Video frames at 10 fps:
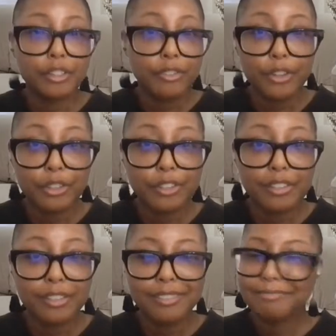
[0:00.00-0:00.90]
of
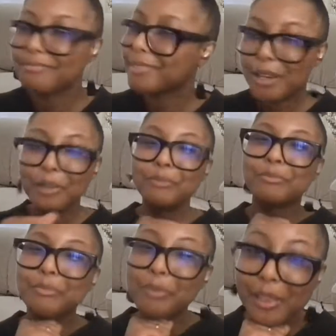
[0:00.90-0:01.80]
others. Oh,
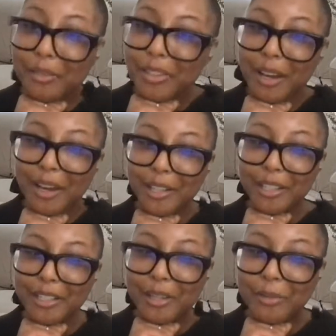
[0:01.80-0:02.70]
we love the
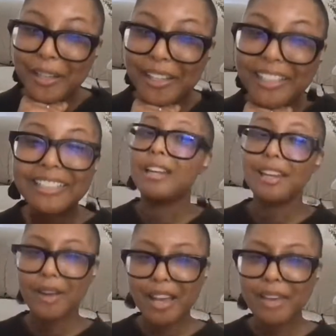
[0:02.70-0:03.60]
irony, don't we?
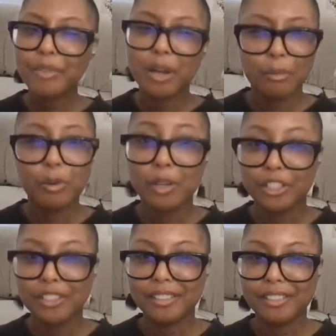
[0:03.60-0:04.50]
Now, I have a couple
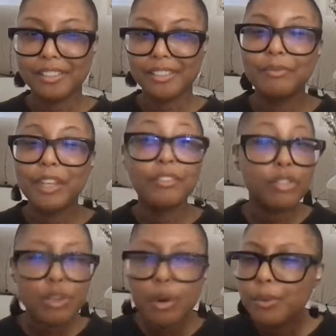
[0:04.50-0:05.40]
questions. If
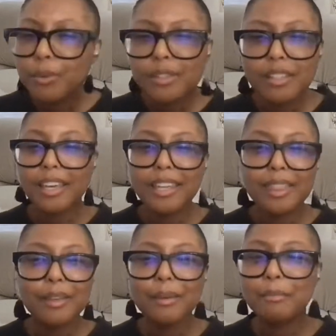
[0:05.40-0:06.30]
those
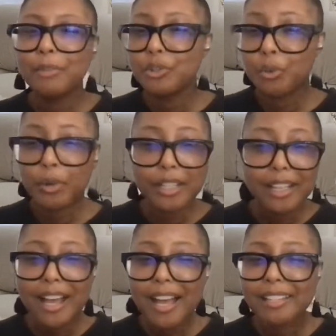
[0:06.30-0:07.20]
in the majority
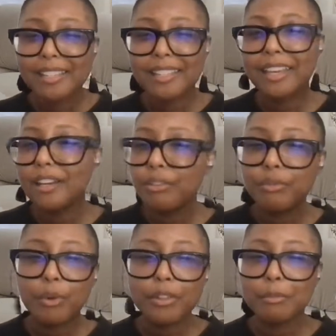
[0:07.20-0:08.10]
class can't
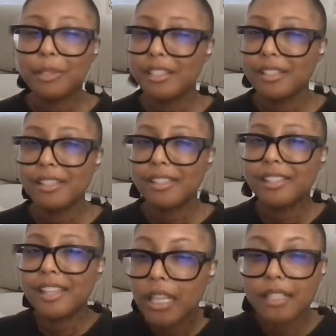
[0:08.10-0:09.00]
afford the pieces
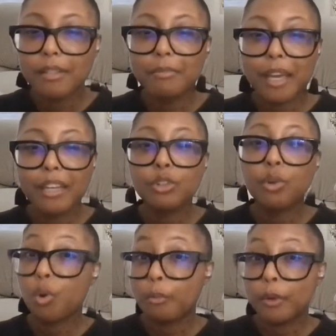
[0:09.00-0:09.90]
that demand
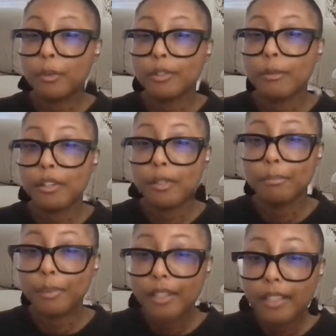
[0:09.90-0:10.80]
corporate
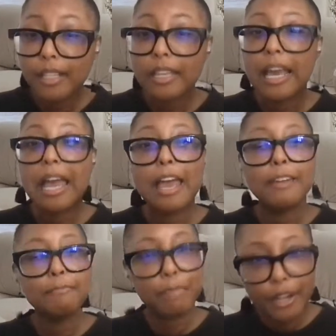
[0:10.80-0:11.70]
responsibility
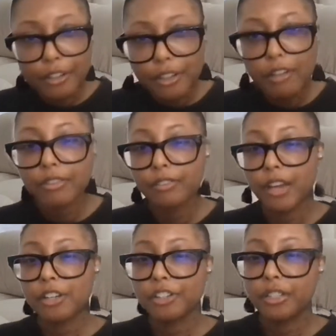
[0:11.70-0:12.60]
and better of the
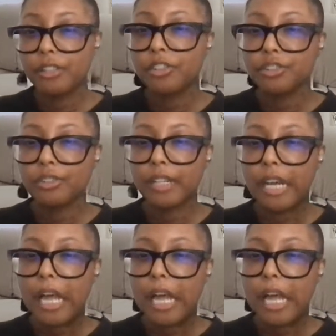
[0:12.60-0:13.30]
fashion industry,